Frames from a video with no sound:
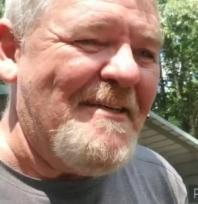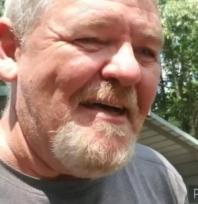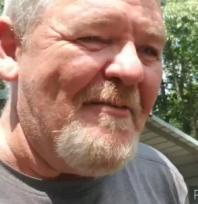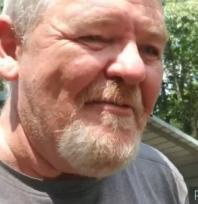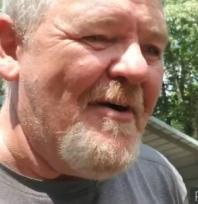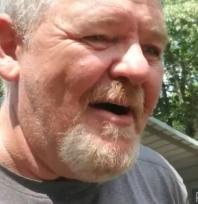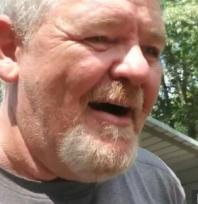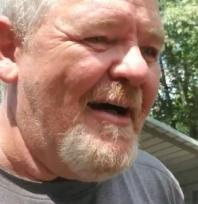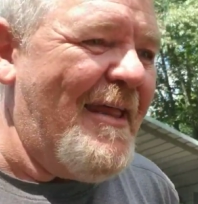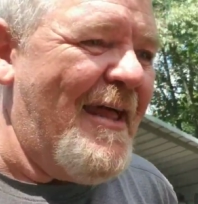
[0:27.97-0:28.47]

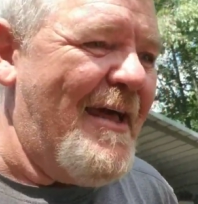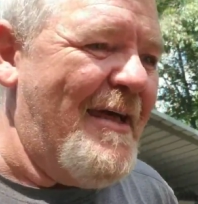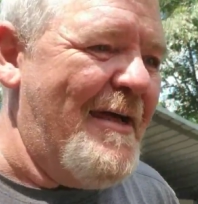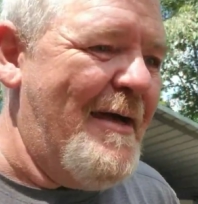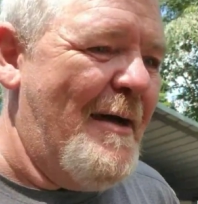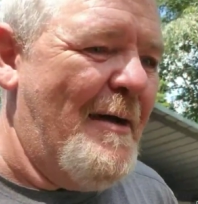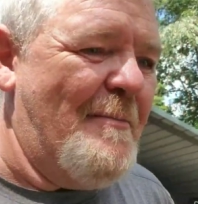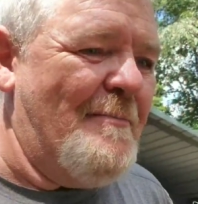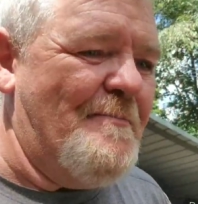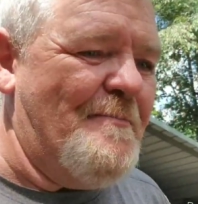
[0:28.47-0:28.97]
I've got
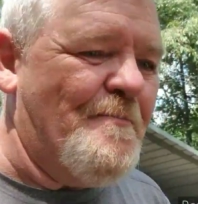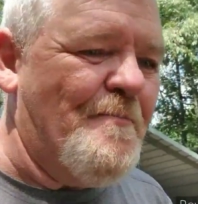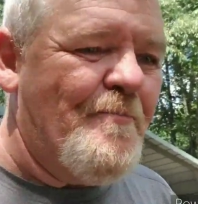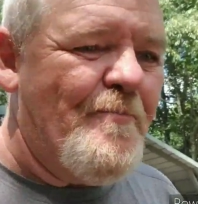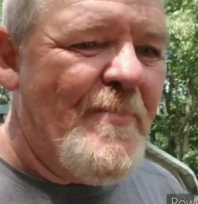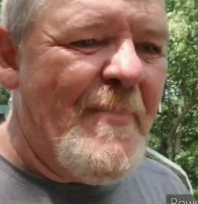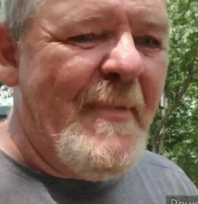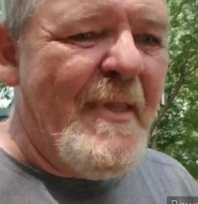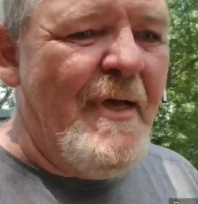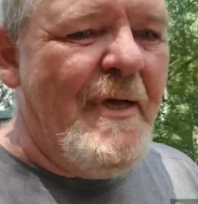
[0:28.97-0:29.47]
a
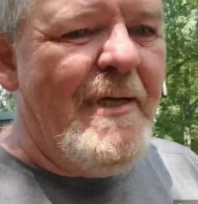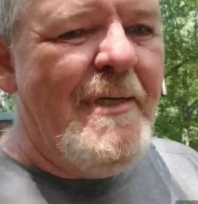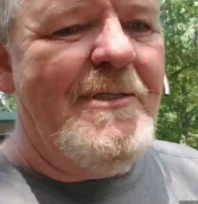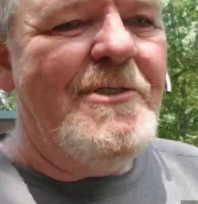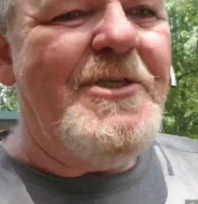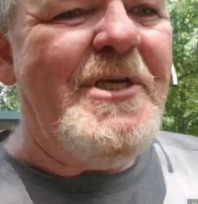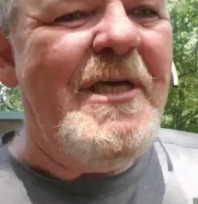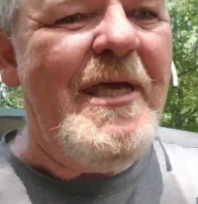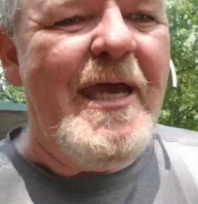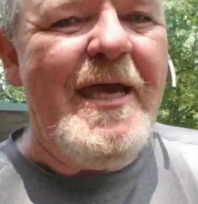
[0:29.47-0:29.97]

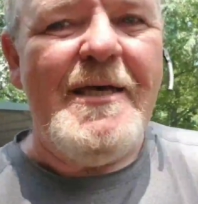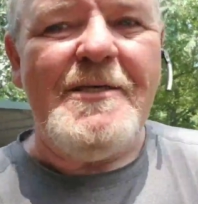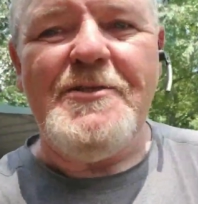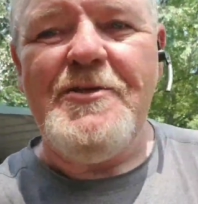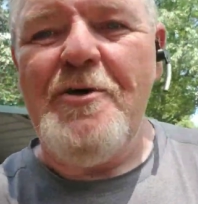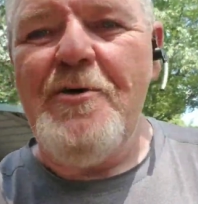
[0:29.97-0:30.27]
GS